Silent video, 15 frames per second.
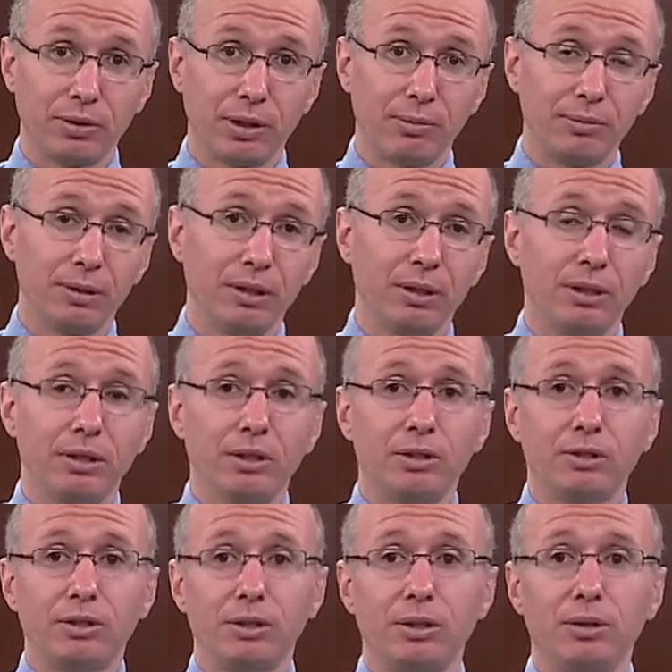from?
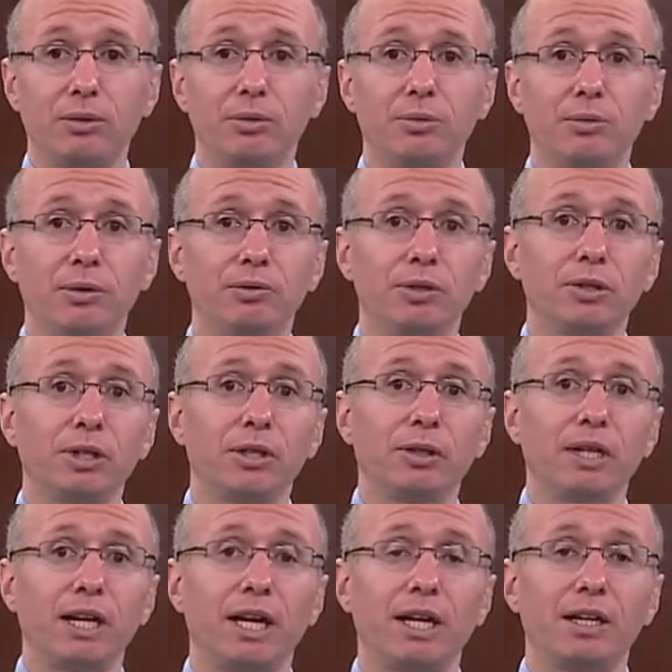So we've really
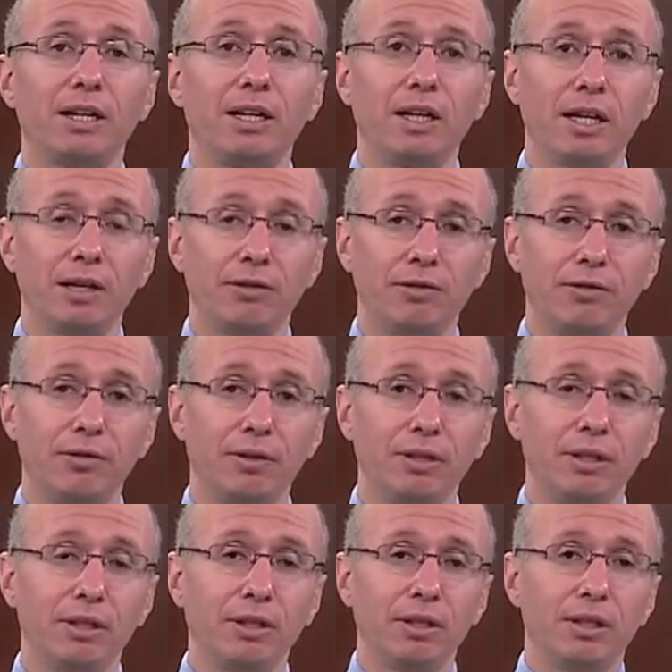only had enough
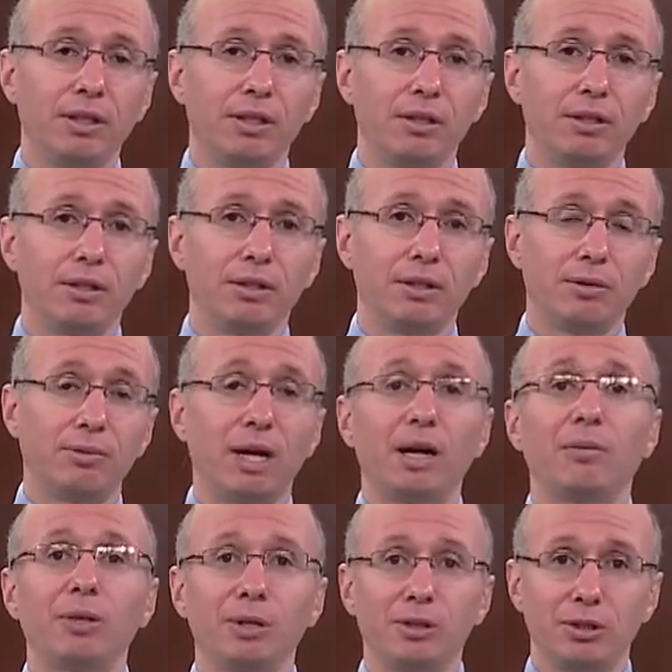
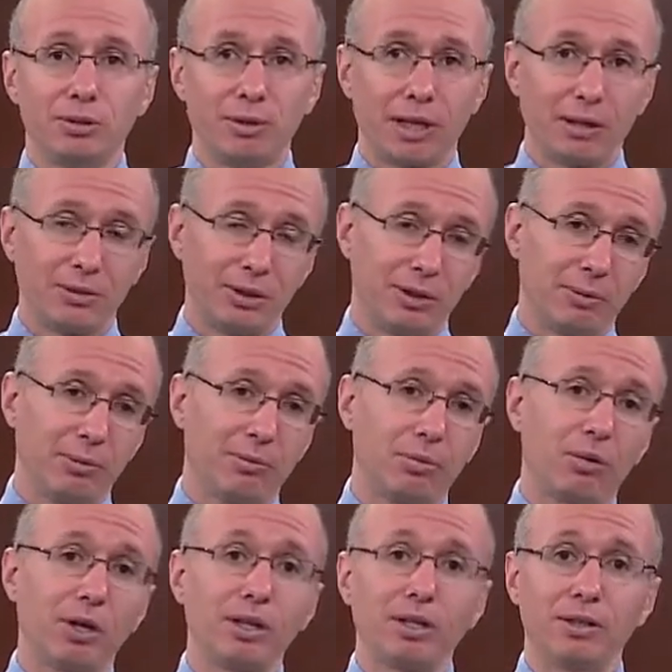thermometers around in a
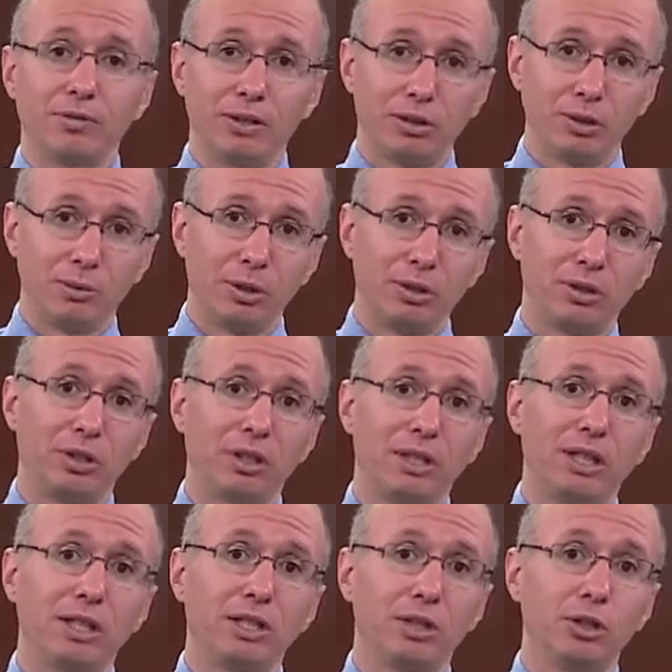broad enough distribution to
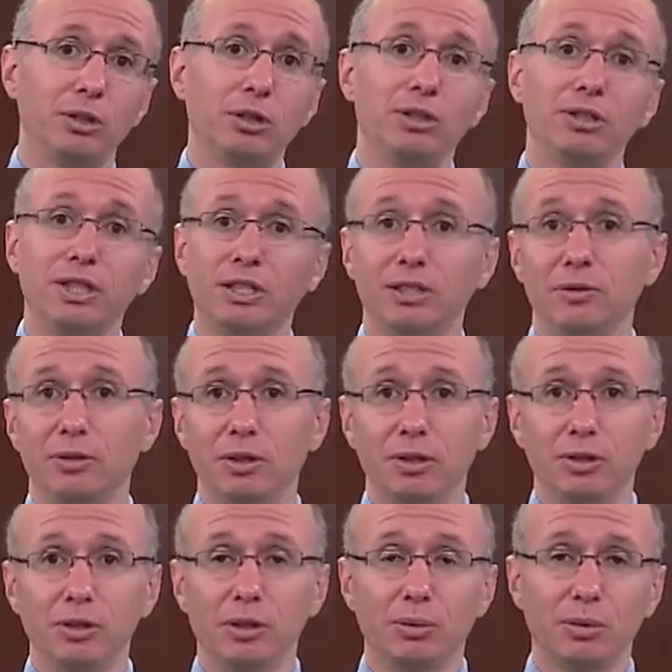get a good sense of what the
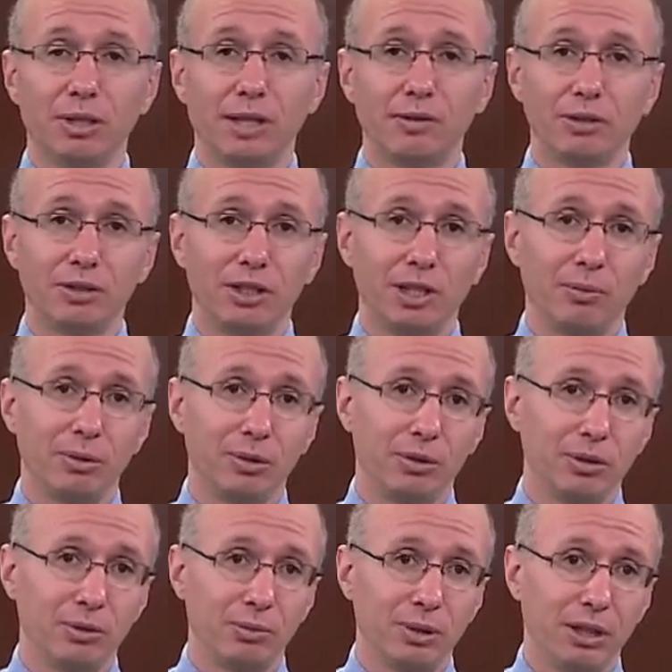global average
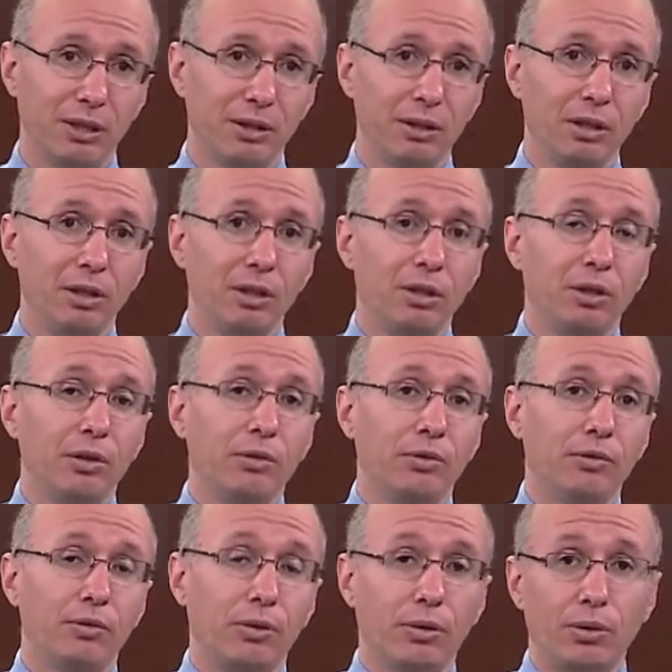temperature has been
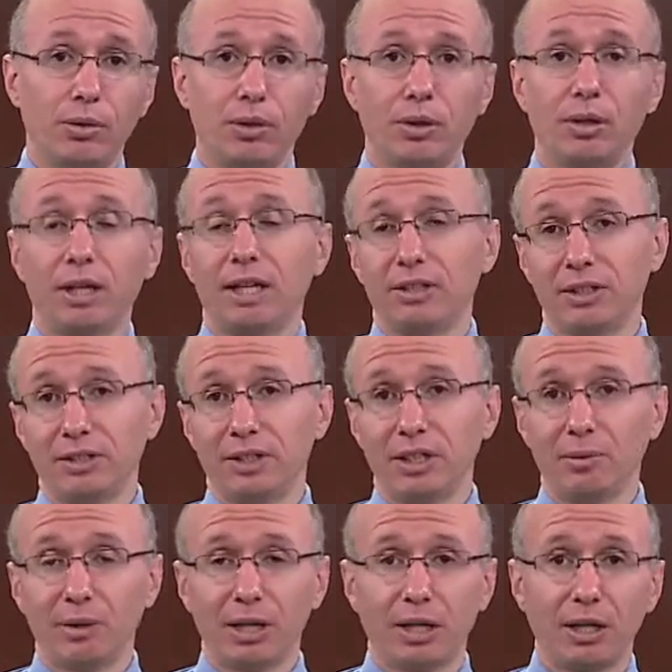for, as I said,
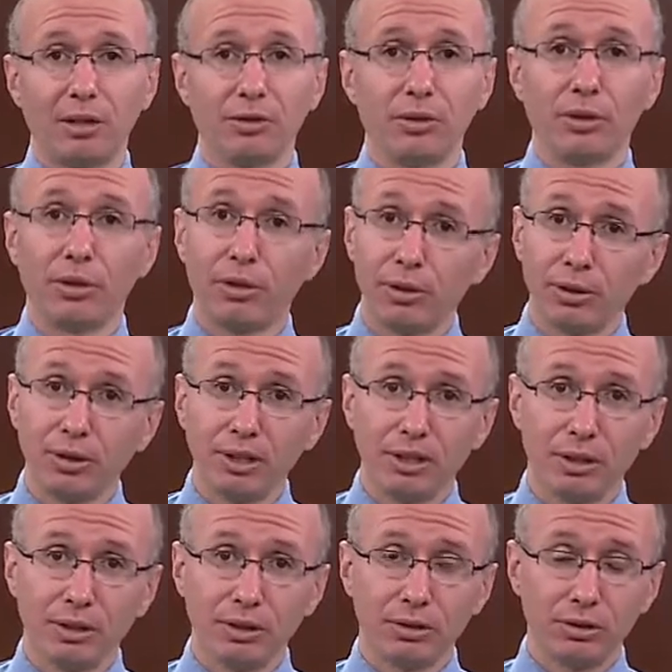about 130
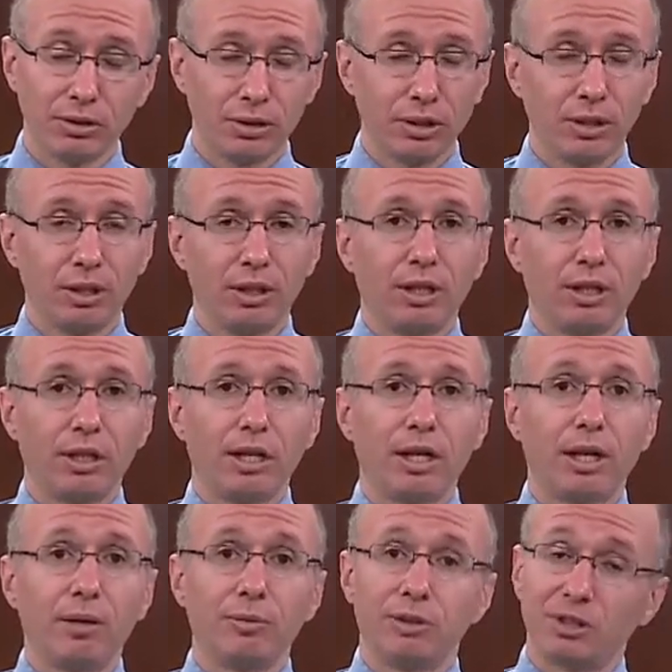years.
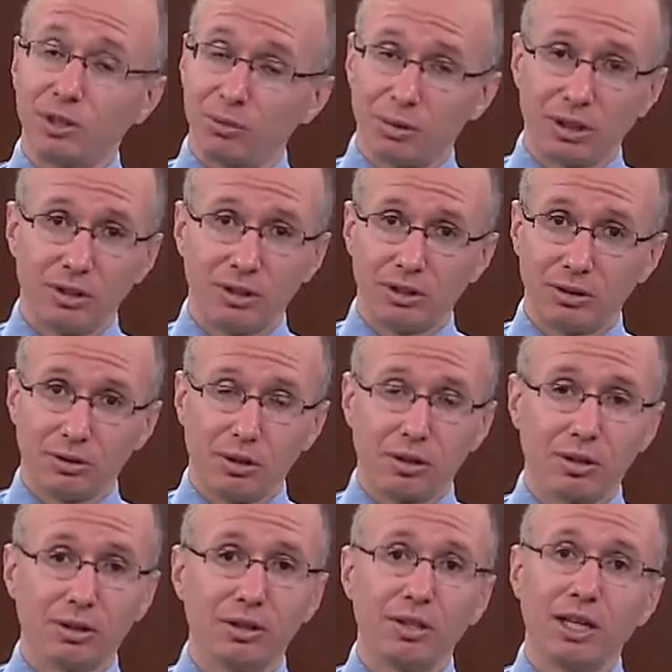In some places
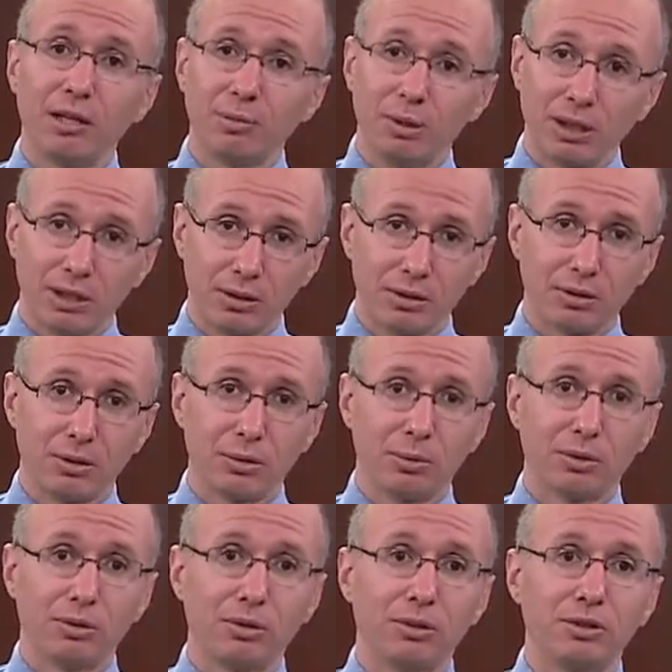longer than that, but on a
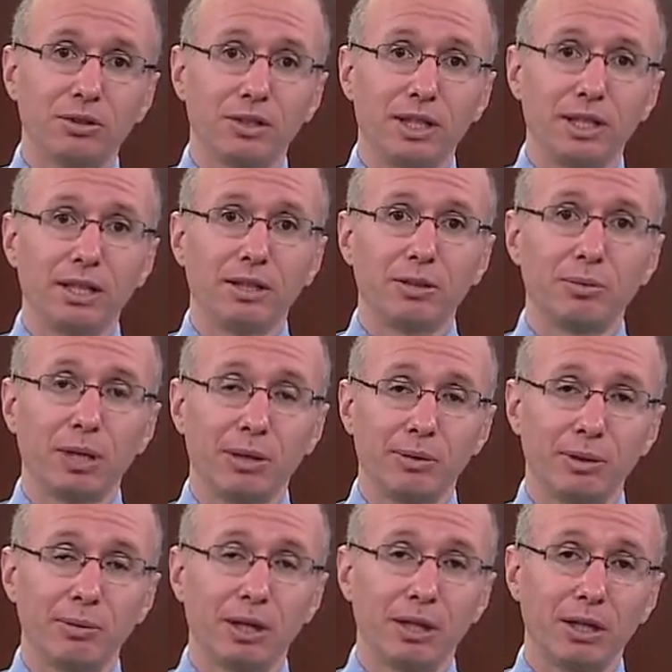global scale,
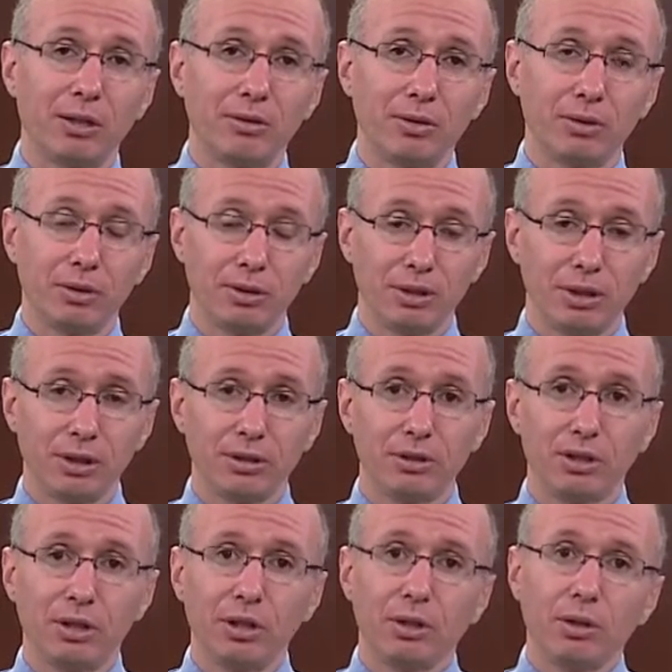probably about 130 years.
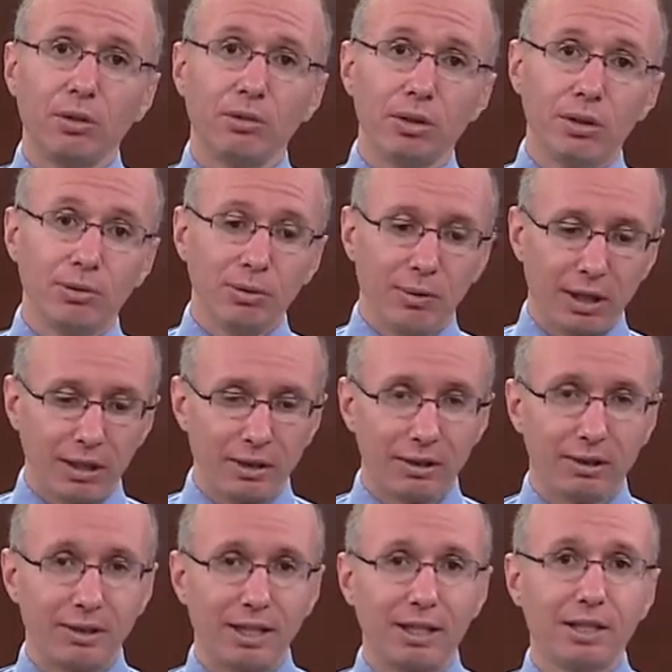What if we wanted
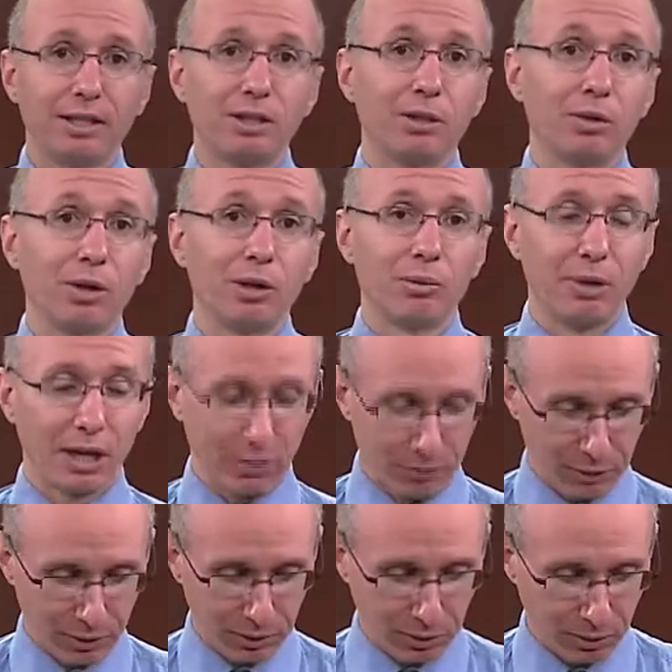data going back
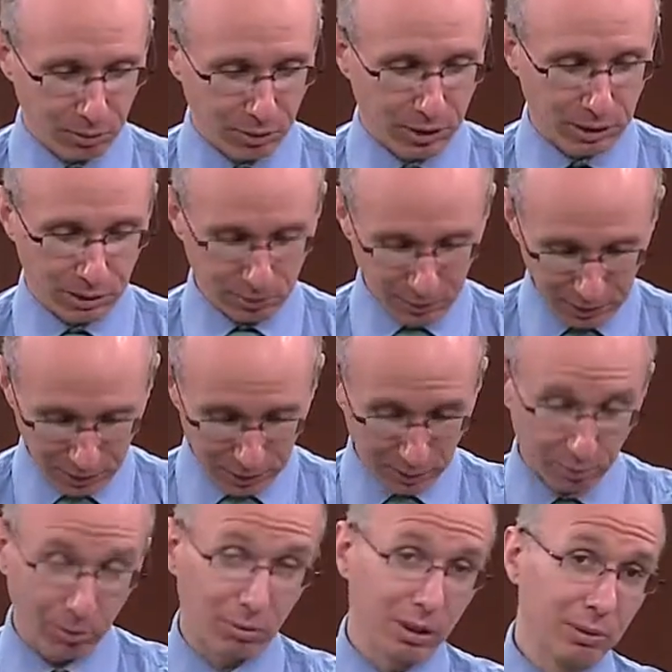further? Where could we look?
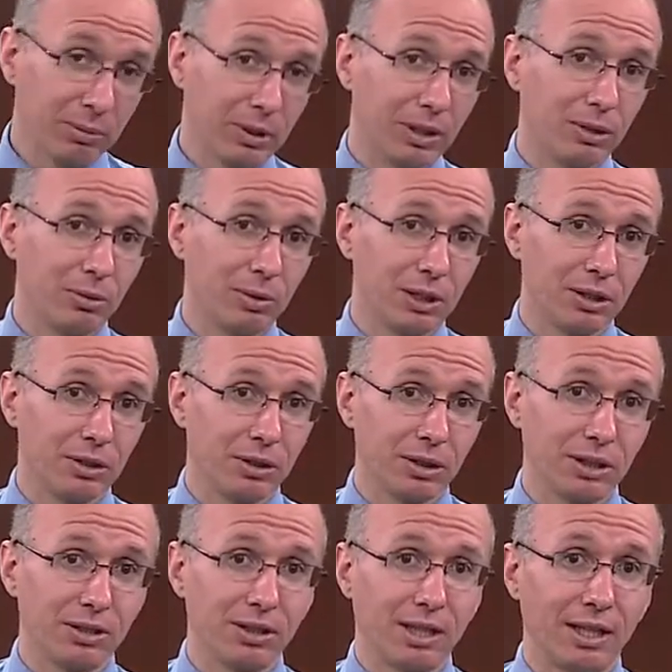Well, one place we can
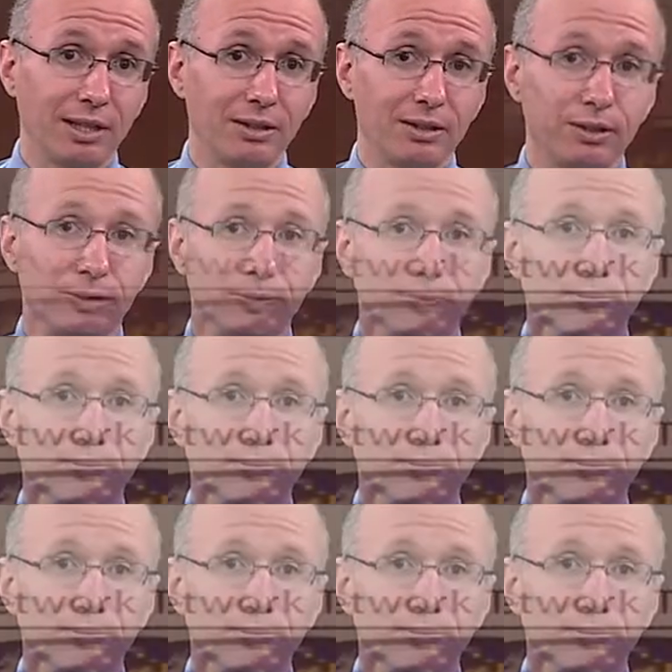look is ice.